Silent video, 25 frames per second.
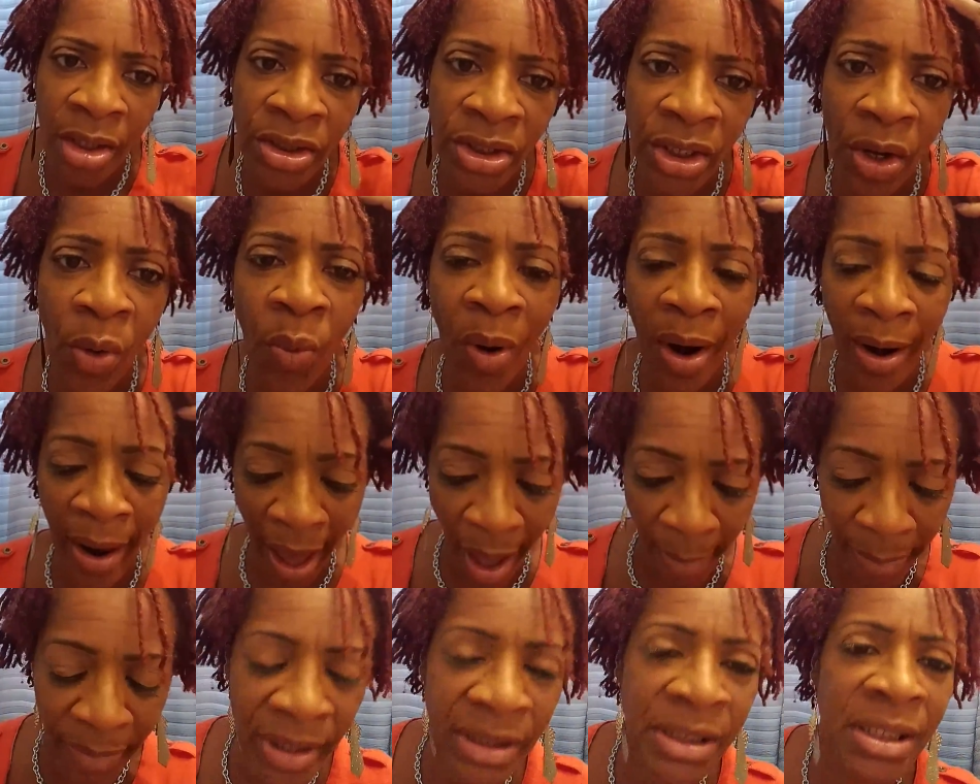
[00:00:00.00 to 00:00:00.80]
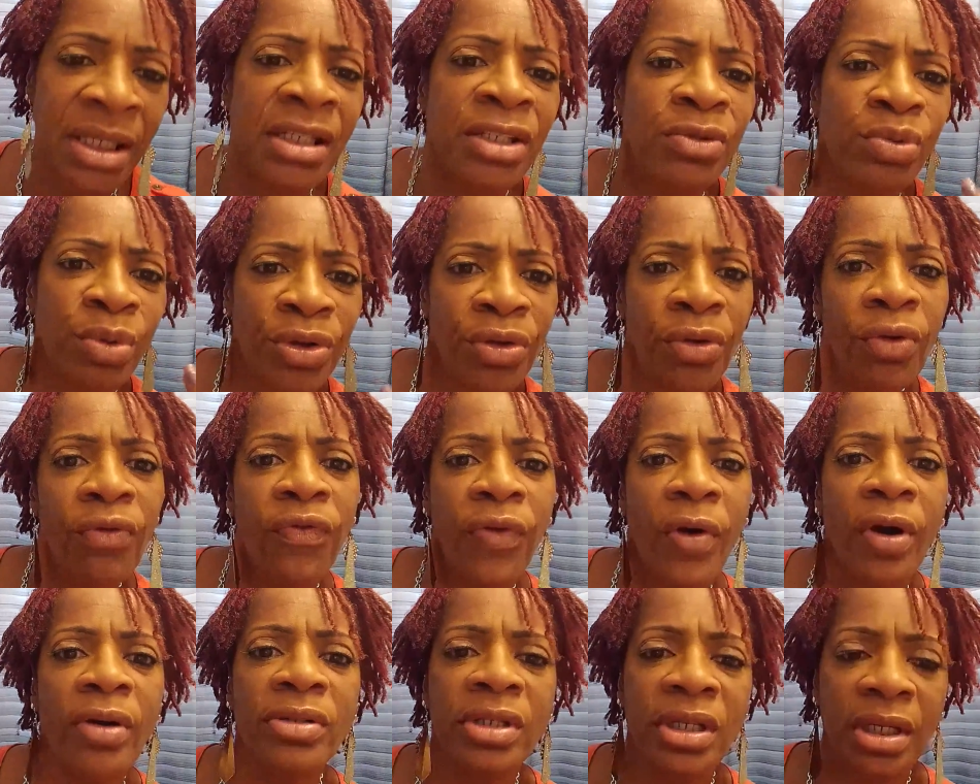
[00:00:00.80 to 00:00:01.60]
So what happens is when you
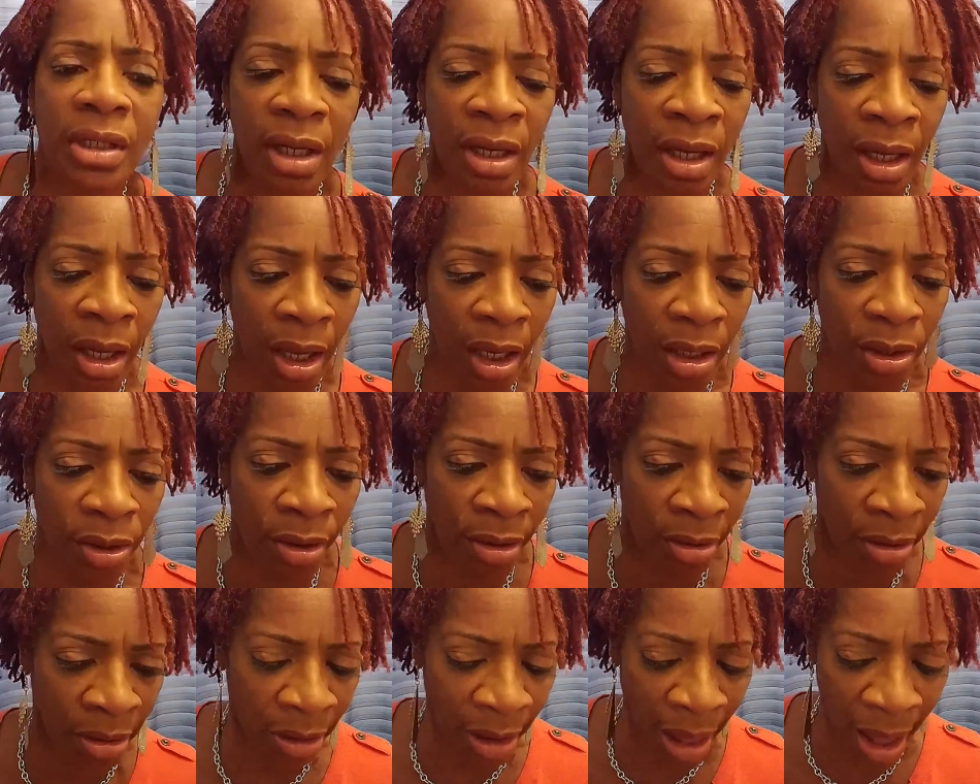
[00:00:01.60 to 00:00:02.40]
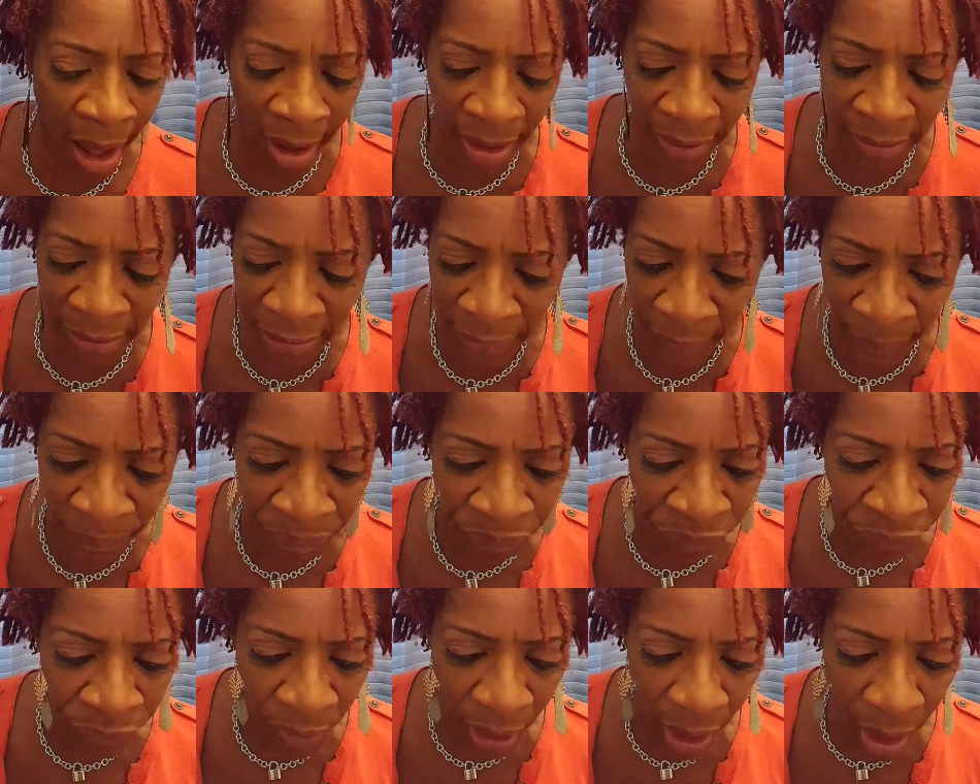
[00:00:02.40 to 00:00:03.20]
first get your locks,
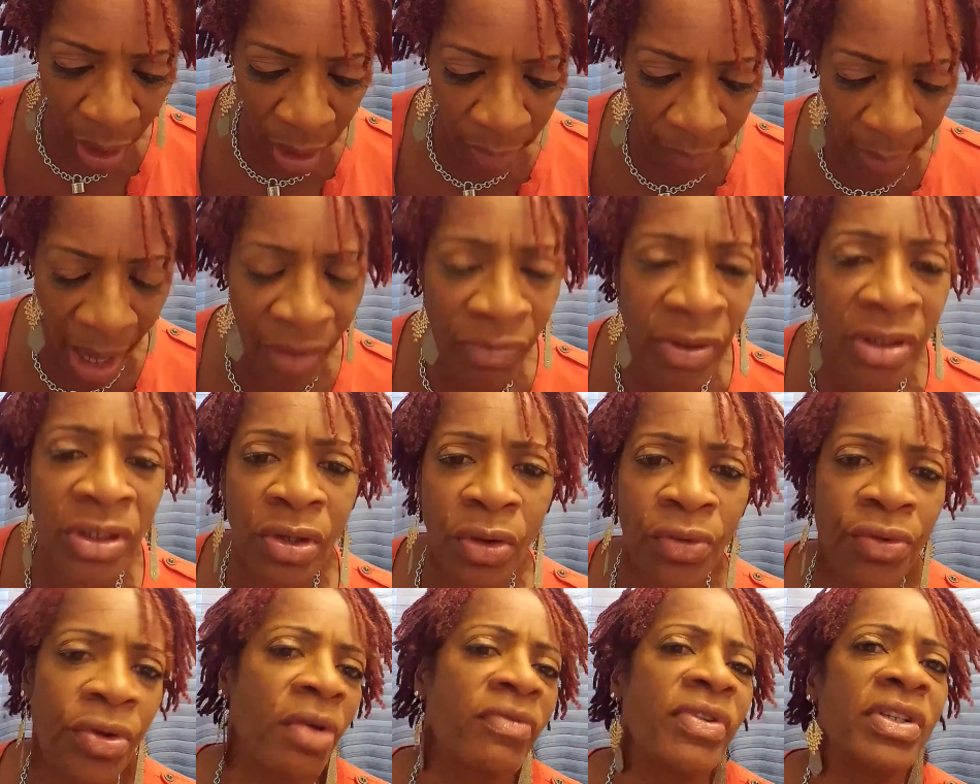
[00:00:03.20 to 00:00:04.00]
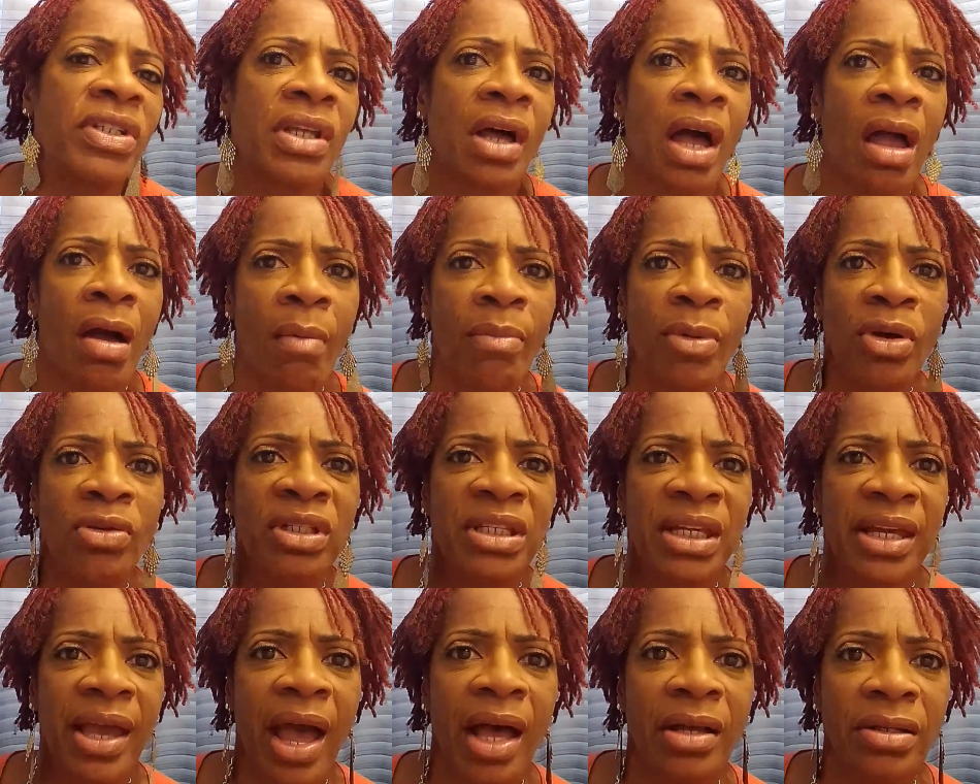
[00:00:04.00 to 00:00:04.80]
I was so nervous I
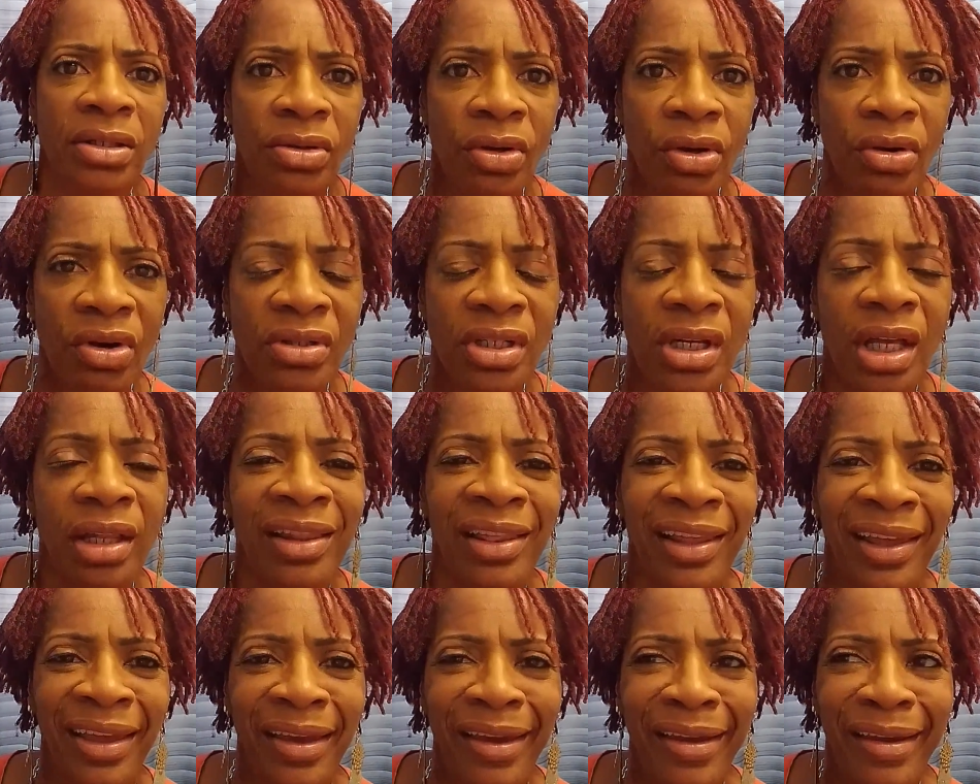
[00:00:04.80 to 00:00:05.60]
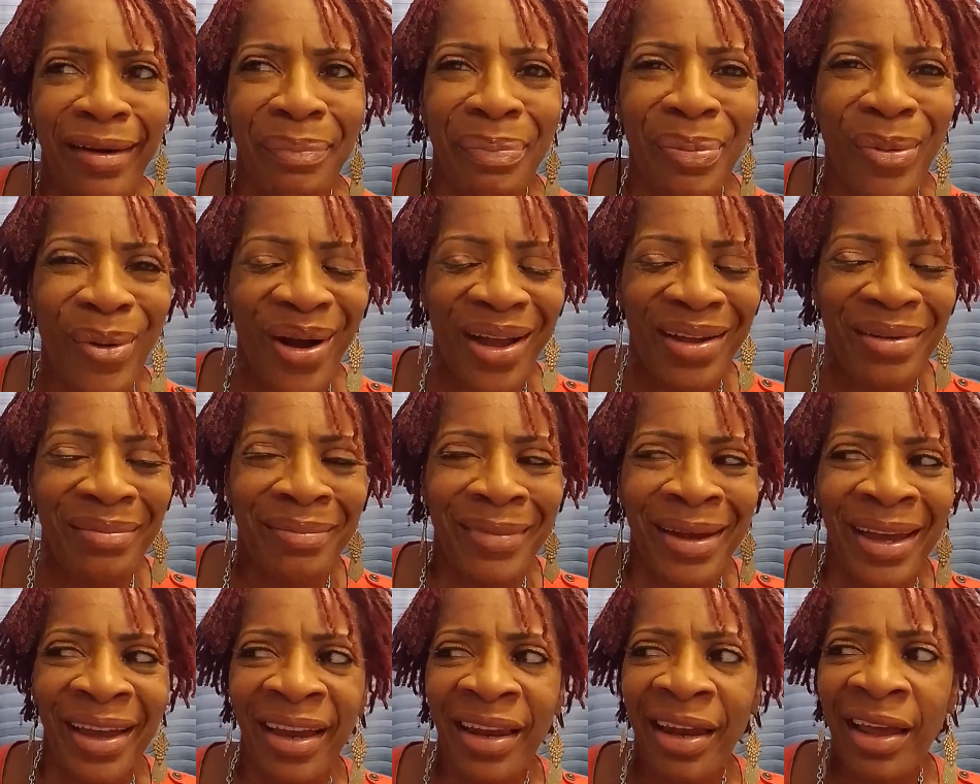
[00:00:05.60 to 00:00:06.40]
almost canceled the
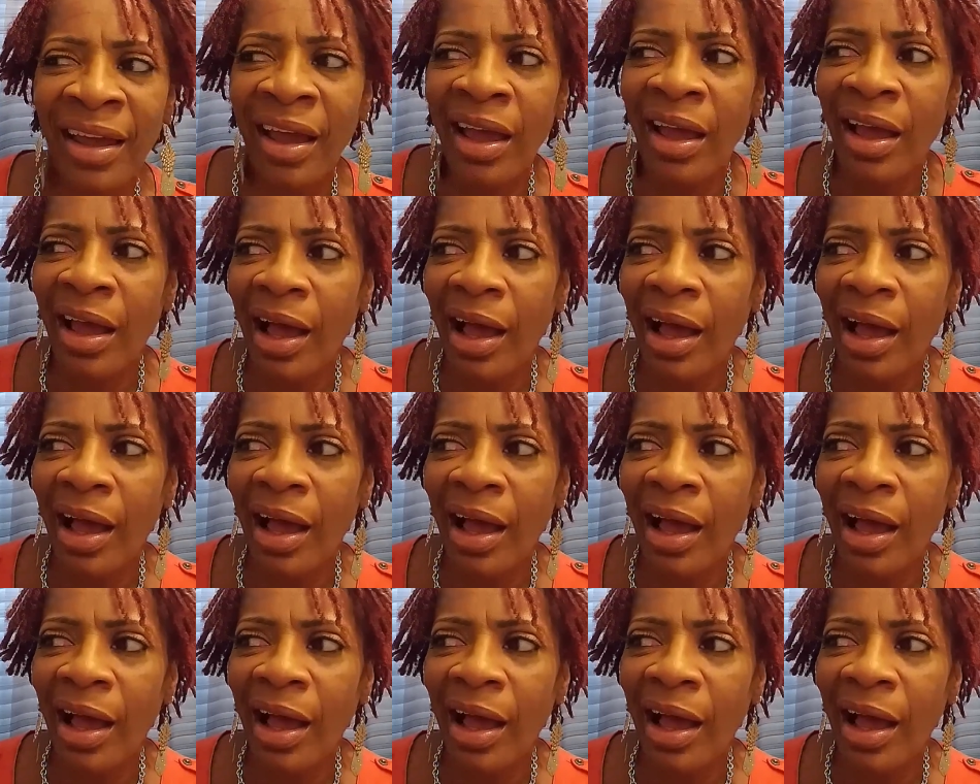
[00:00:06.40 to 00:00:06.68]
appointment.